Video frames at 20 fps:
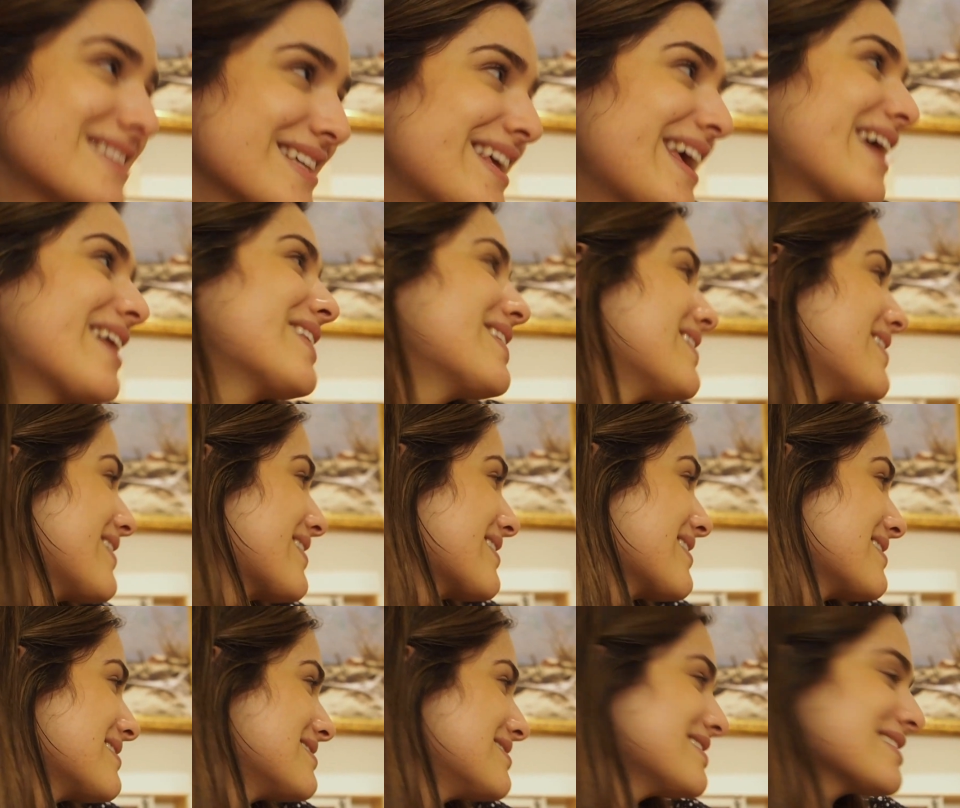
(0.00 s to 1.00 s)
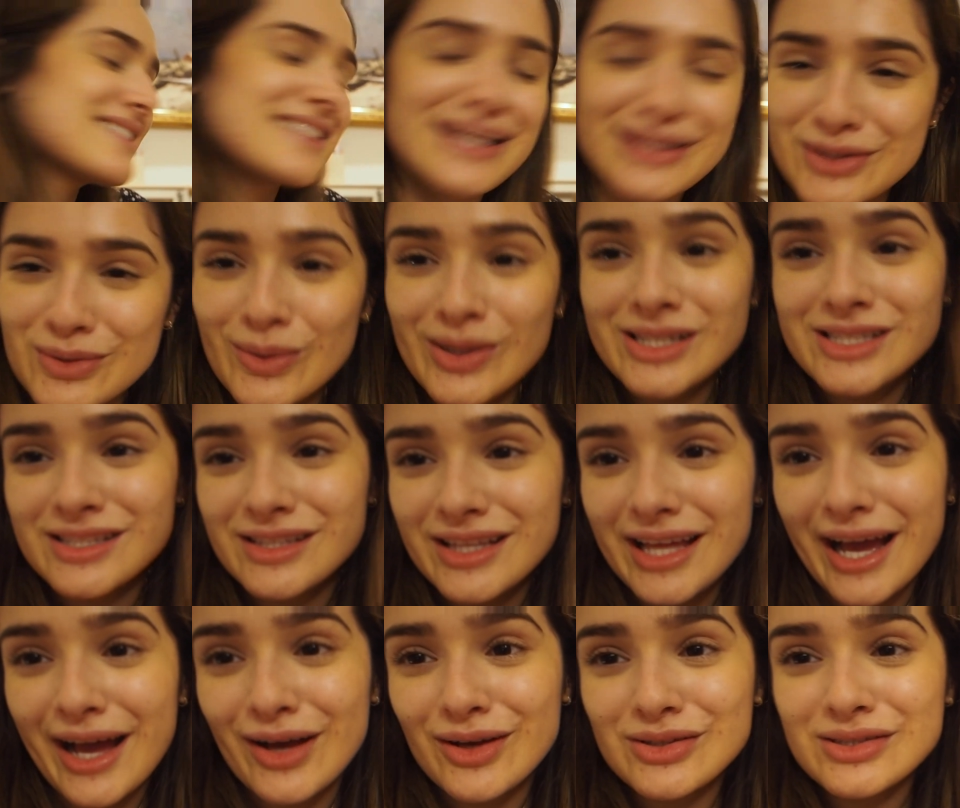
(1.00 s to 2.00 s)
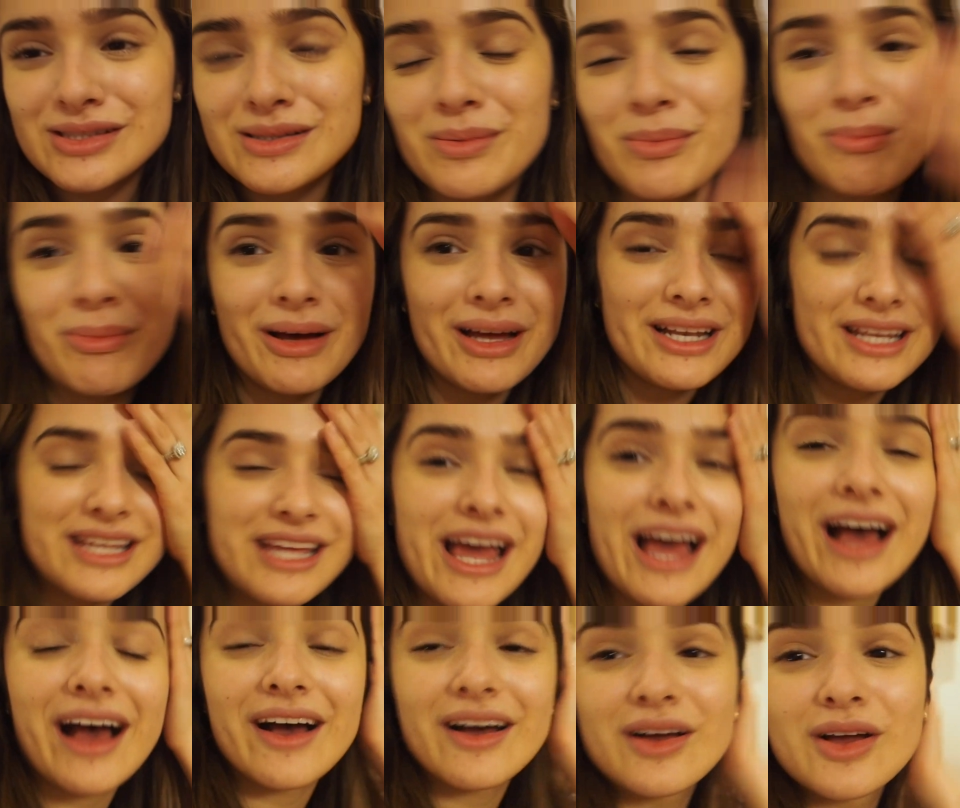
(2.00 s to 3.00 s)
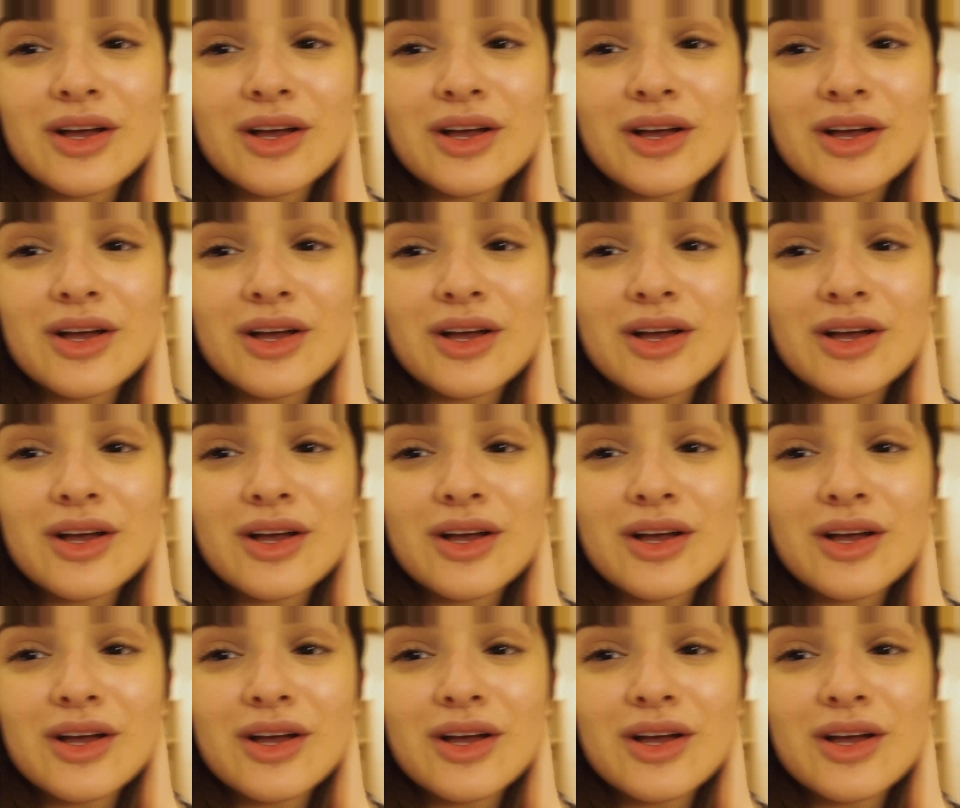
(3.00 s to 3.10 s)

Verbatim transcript: together, just like the rest of the house. But yeah,